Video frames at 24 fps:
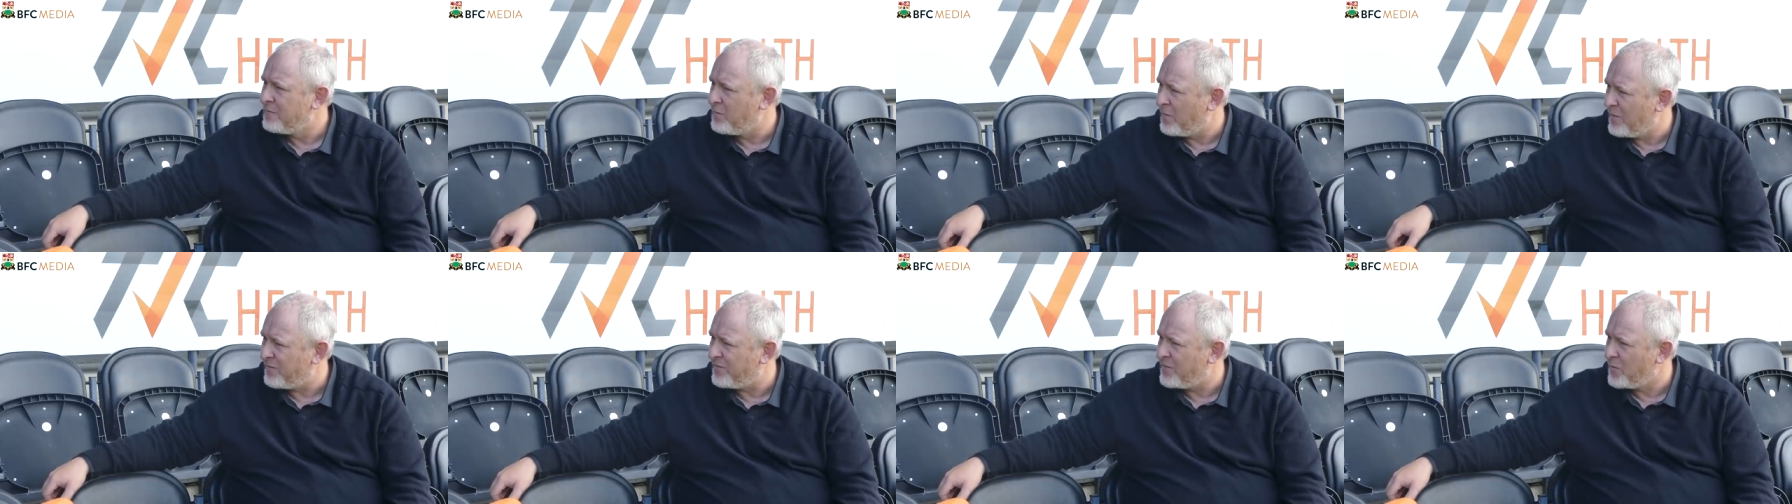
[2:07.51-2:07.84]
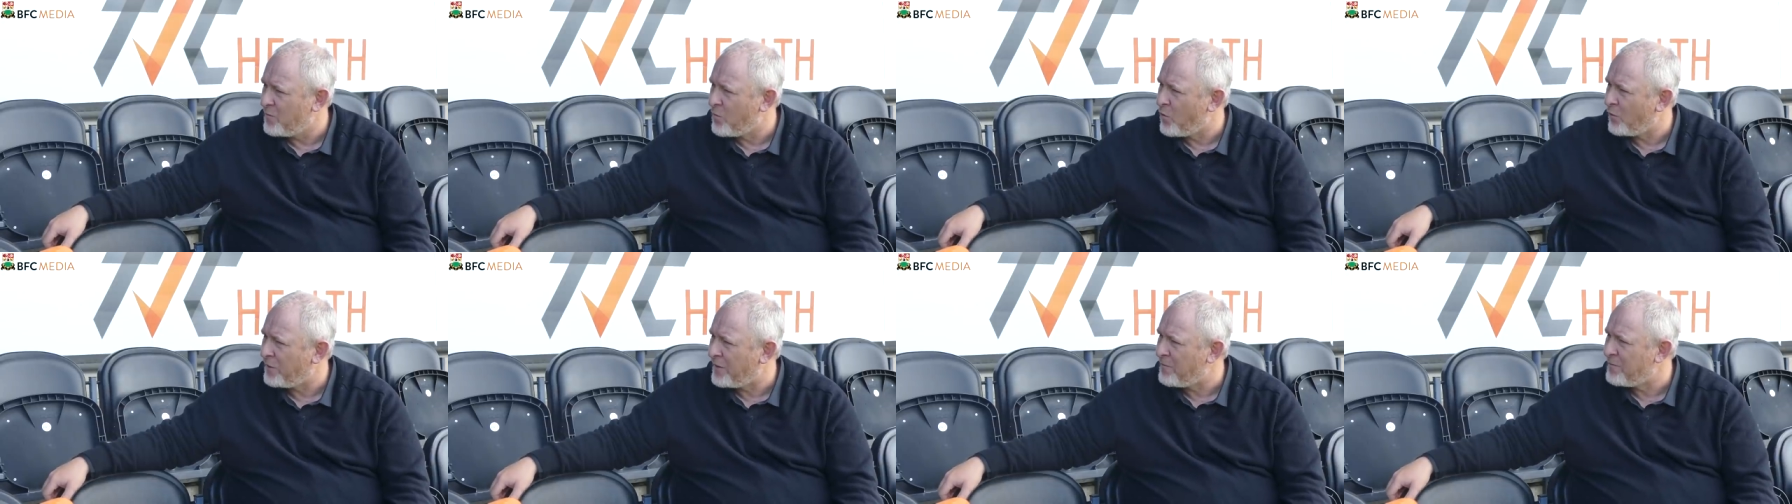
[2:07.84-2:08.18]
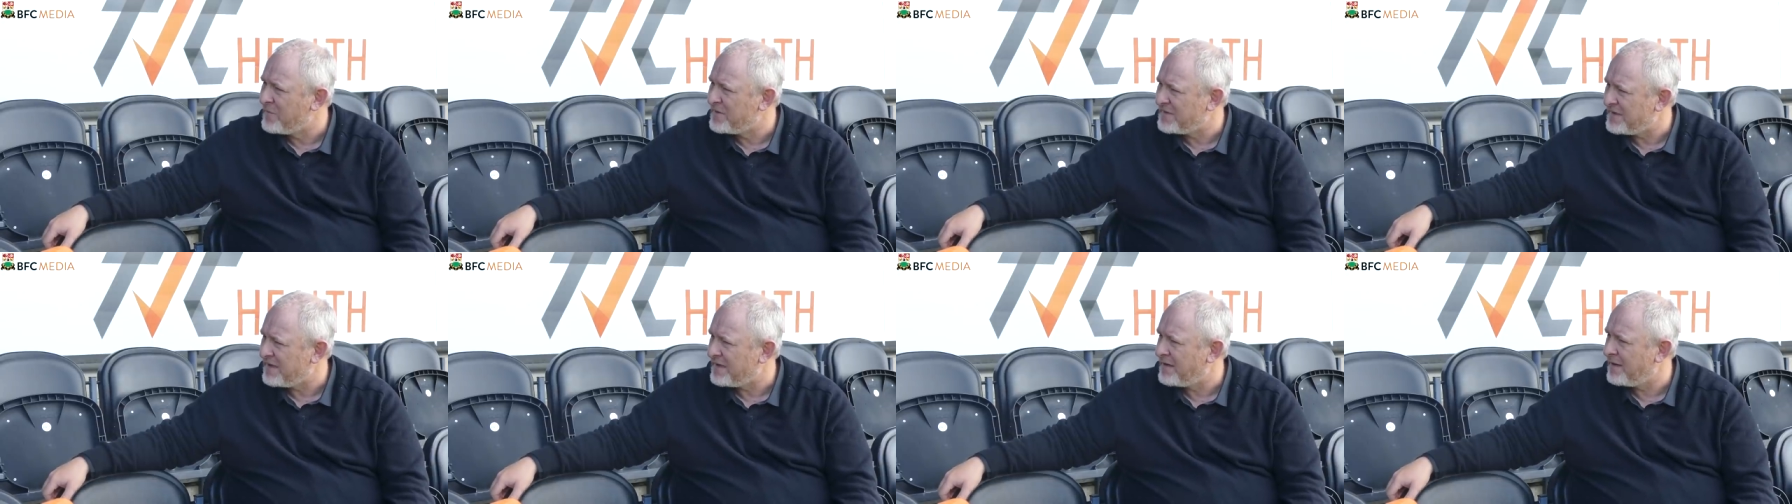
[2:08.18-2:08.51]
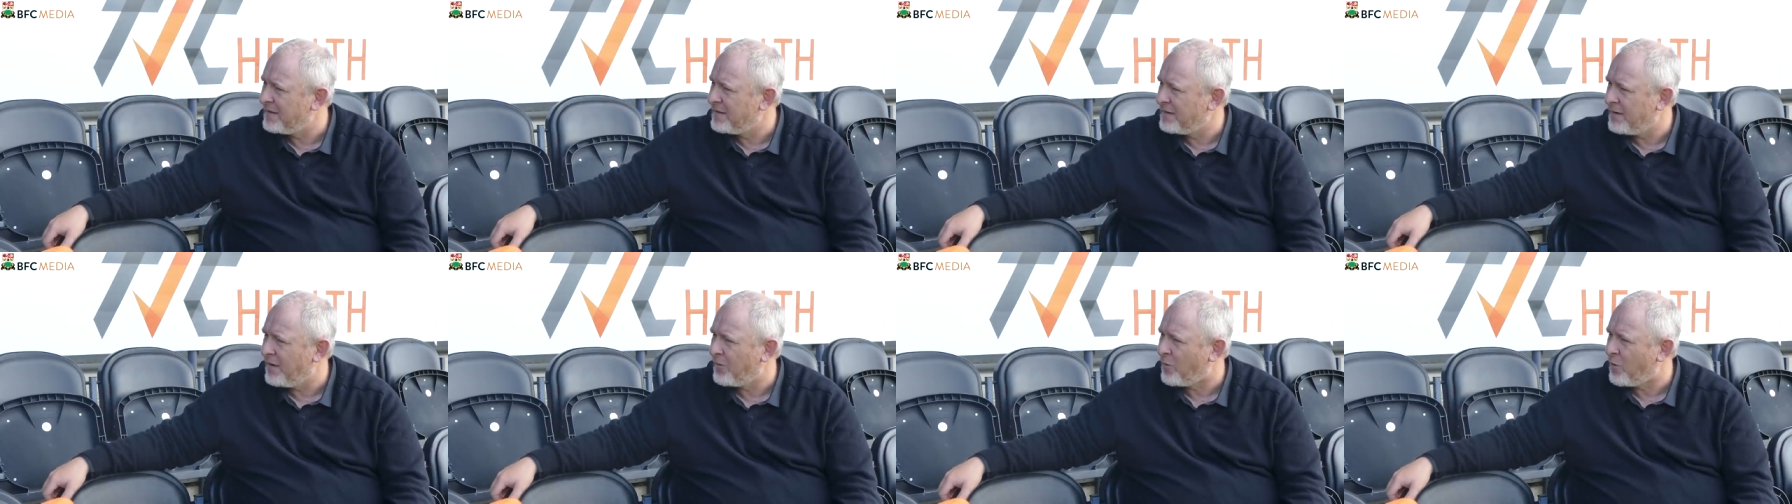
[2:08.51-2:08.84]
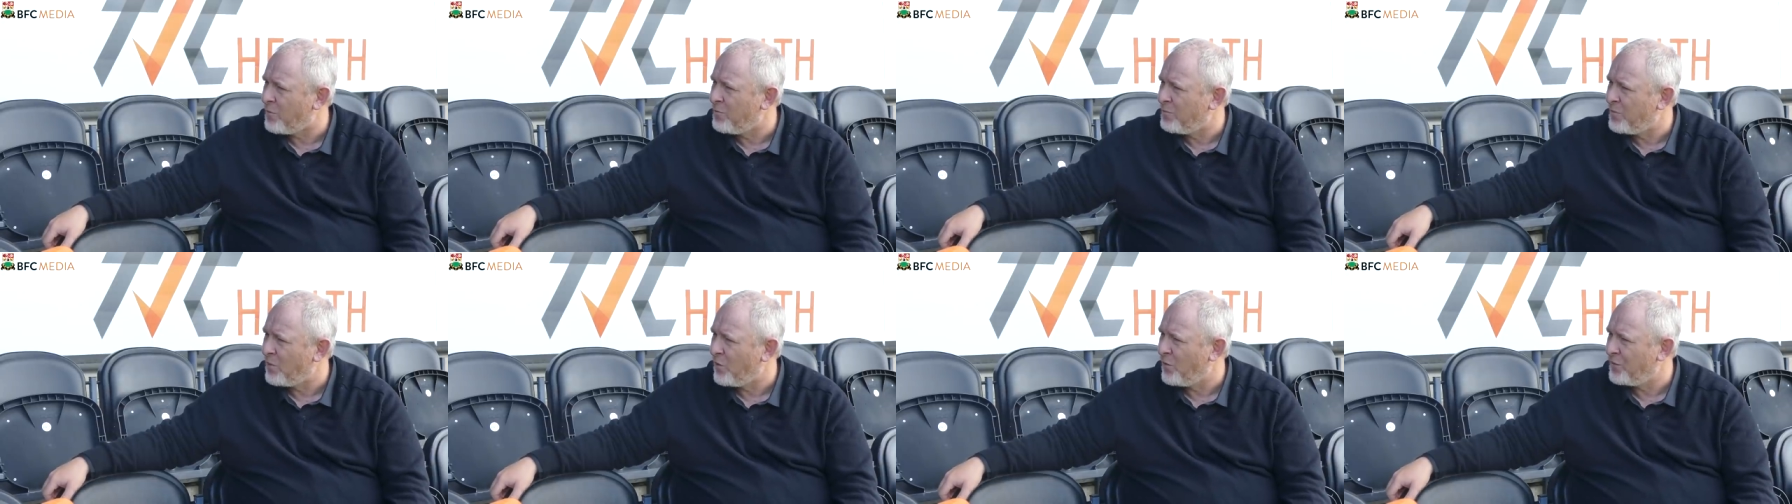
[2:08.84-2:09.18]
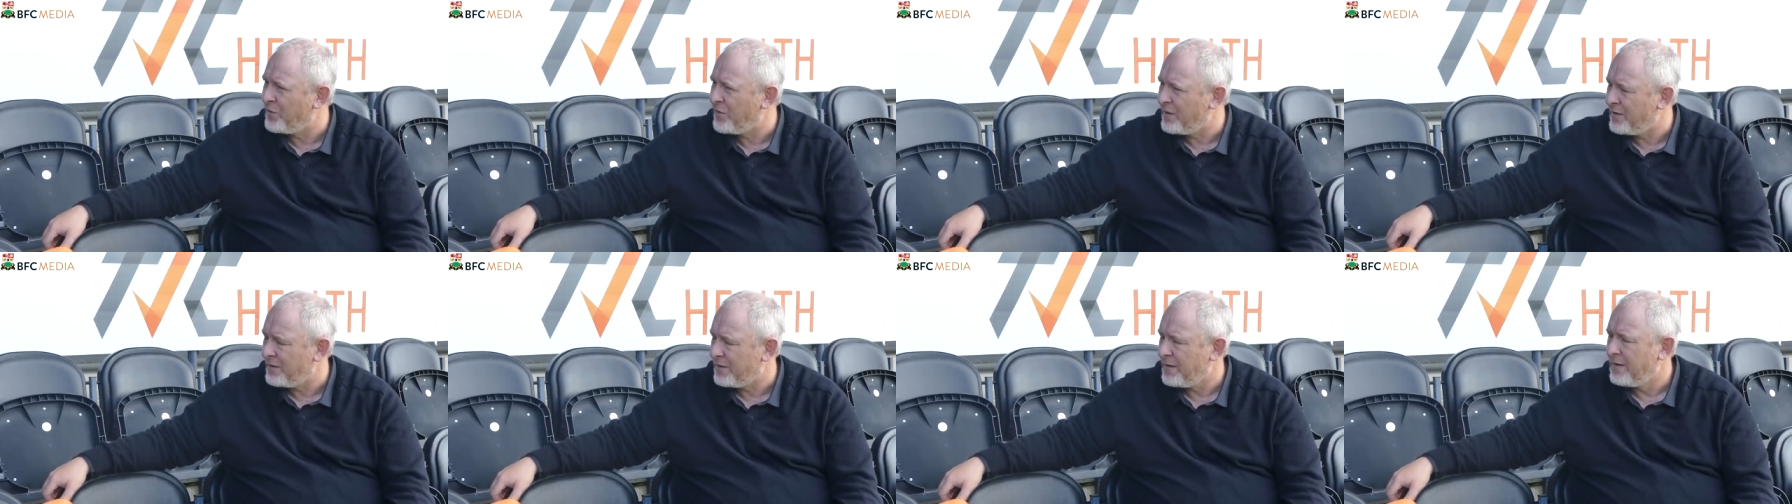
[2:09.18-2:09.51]
a few more numbers in and, and on
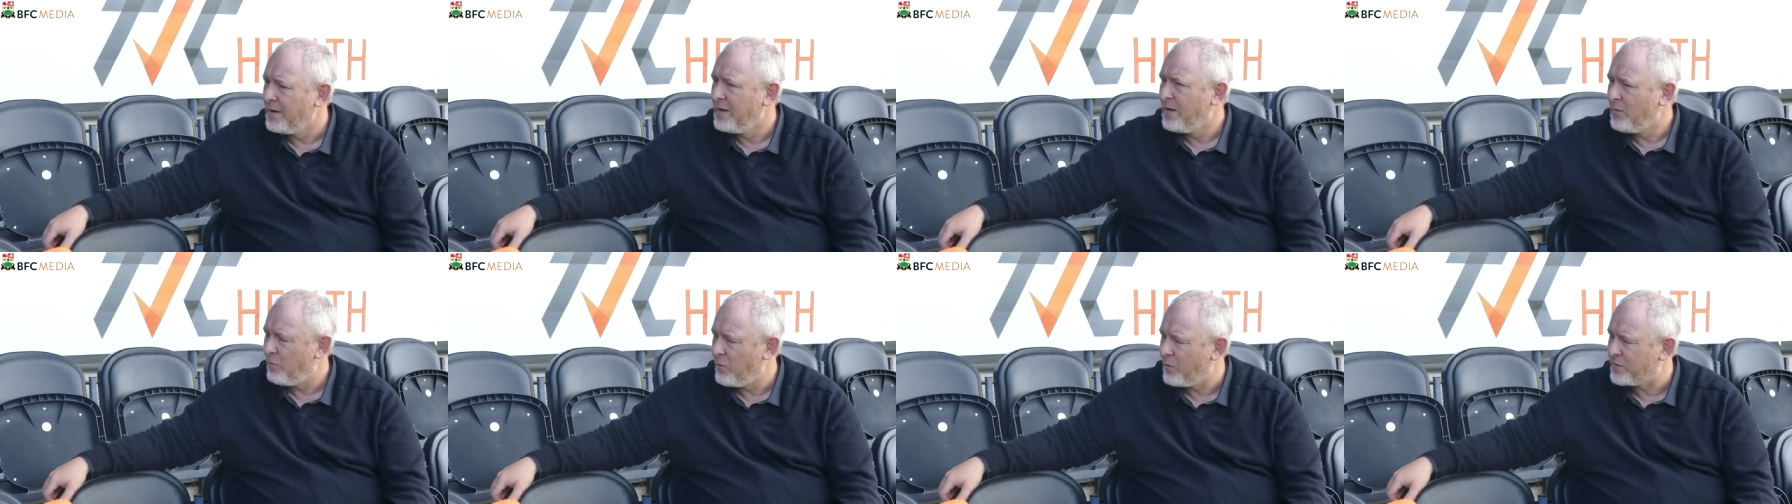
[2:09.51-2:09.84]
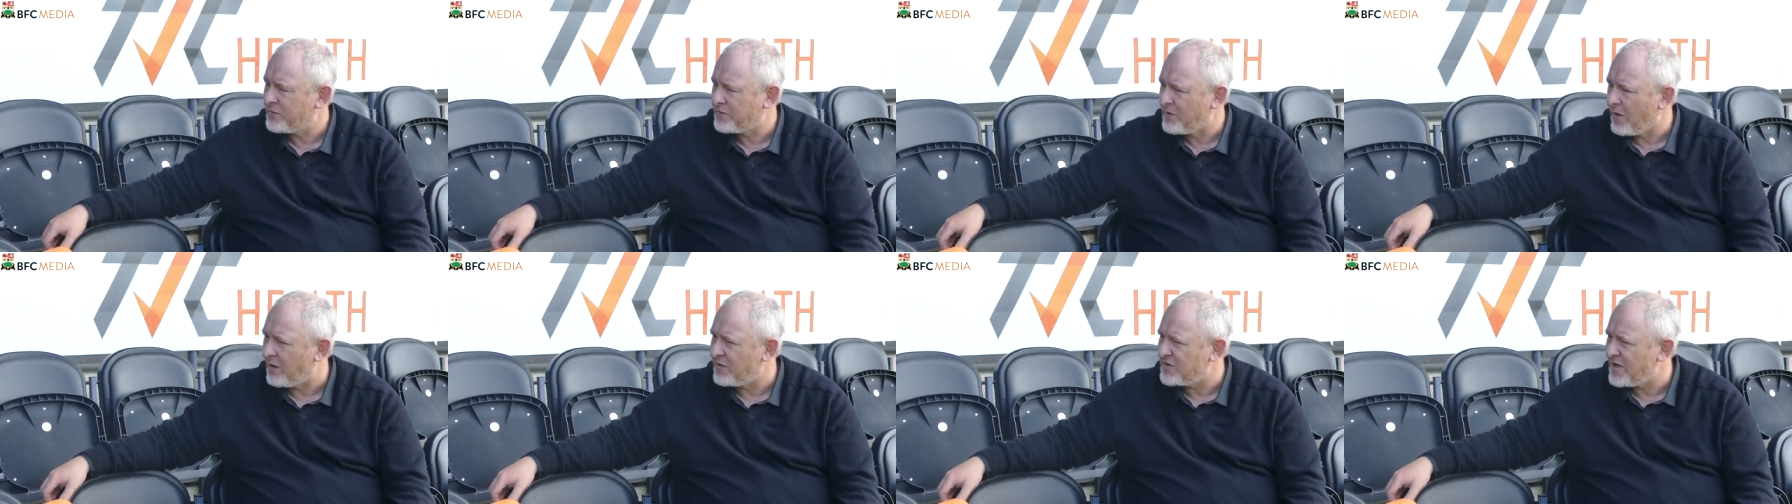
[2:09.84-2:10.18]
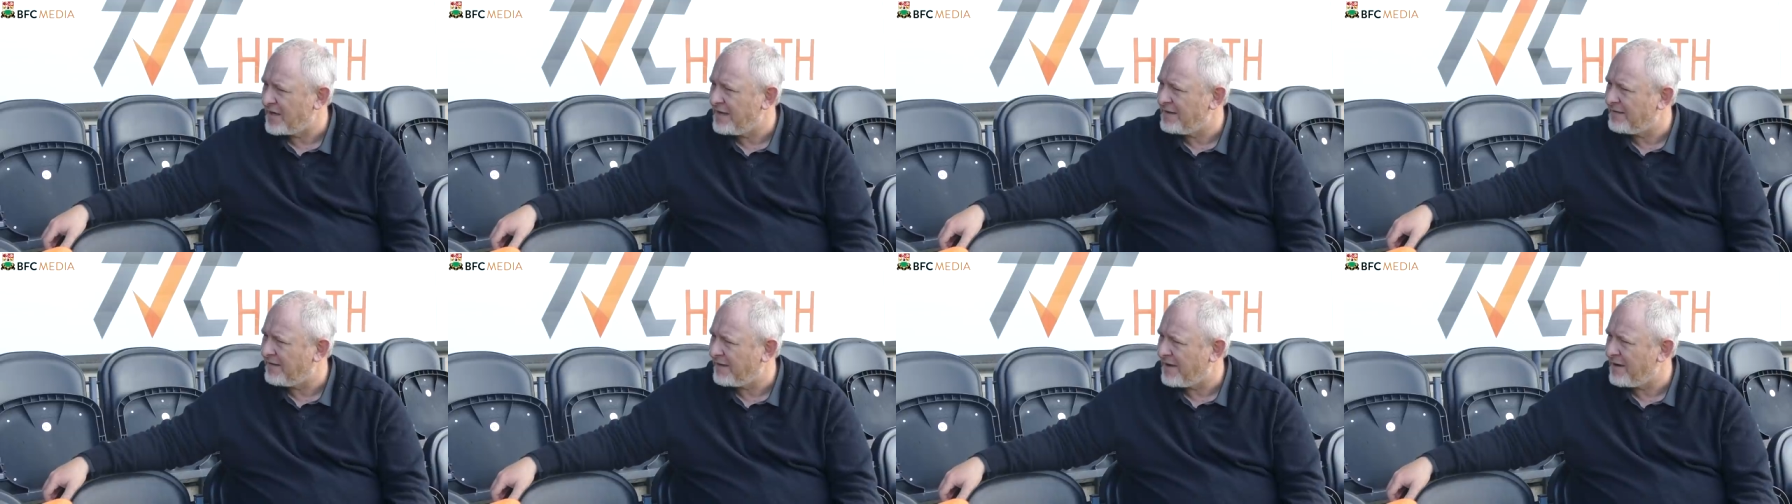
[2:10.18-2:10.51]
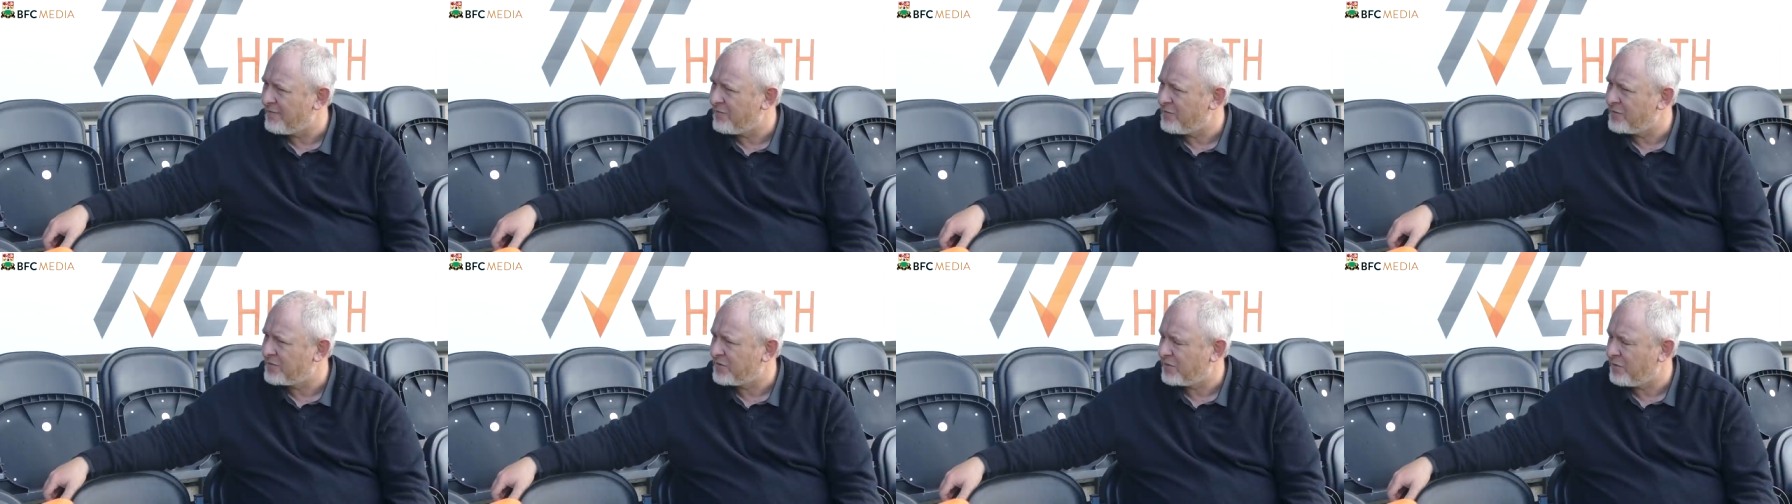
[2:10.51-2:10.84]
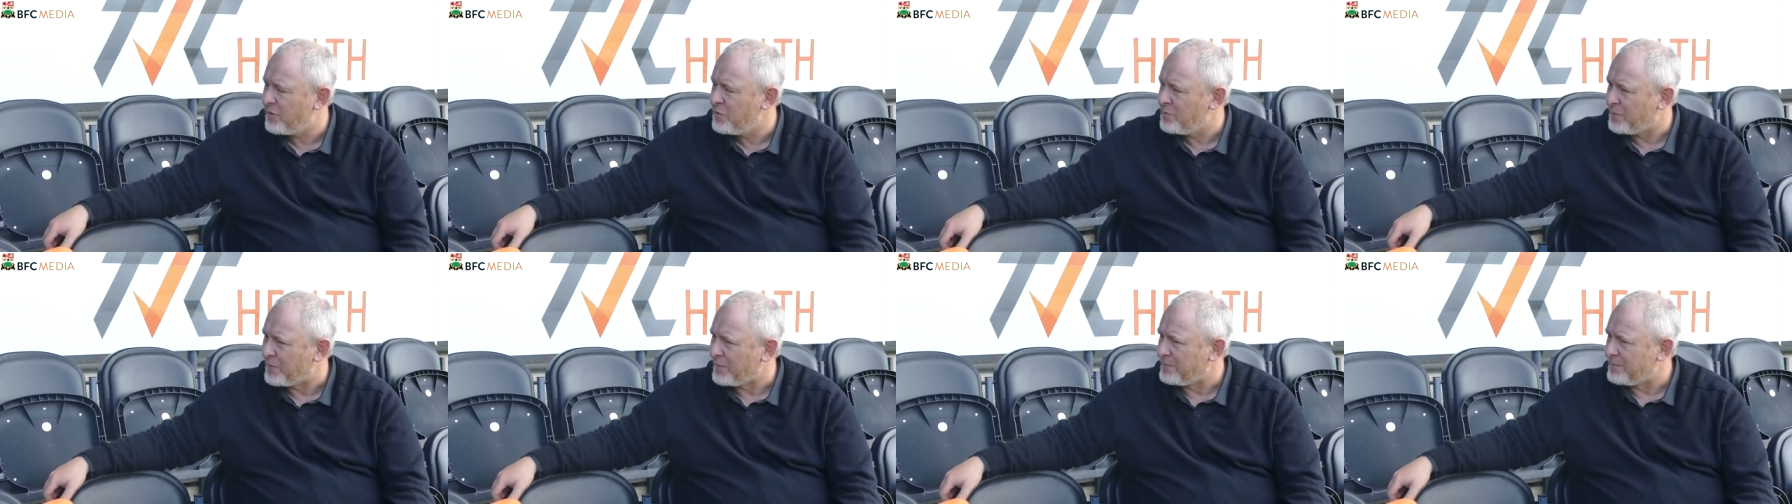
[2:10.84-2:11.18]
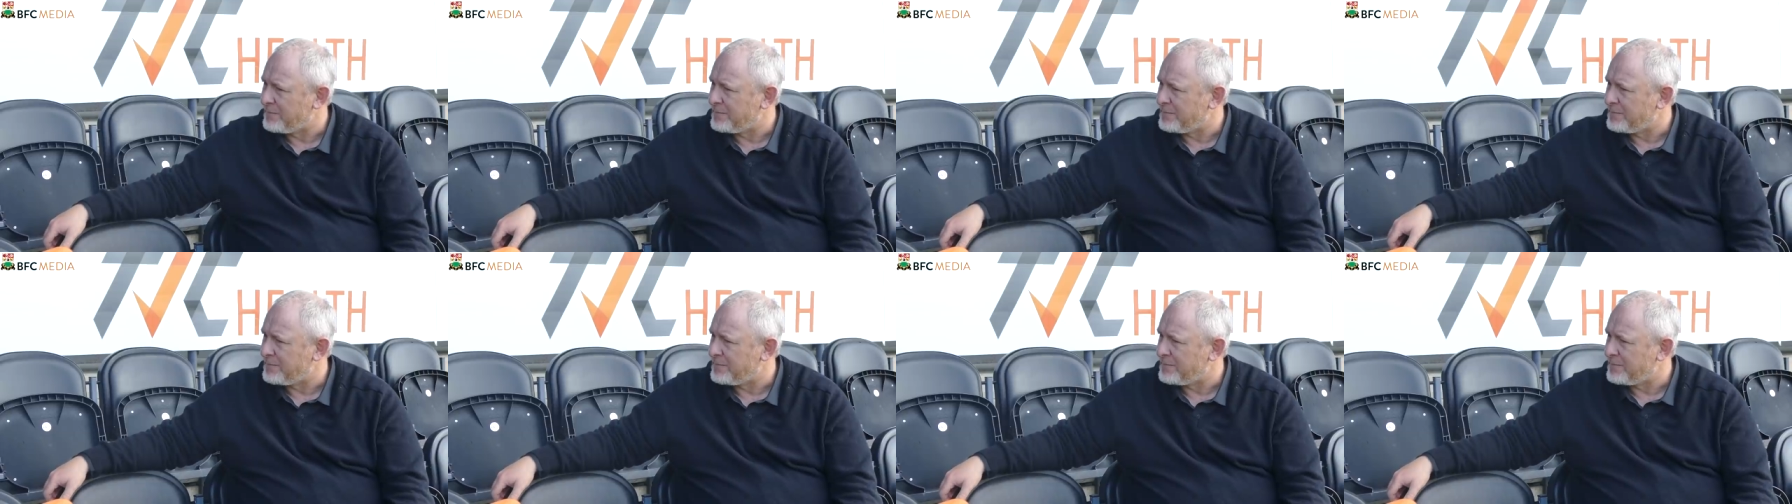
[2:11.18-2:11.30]
board, and we'll start gelling together as a group.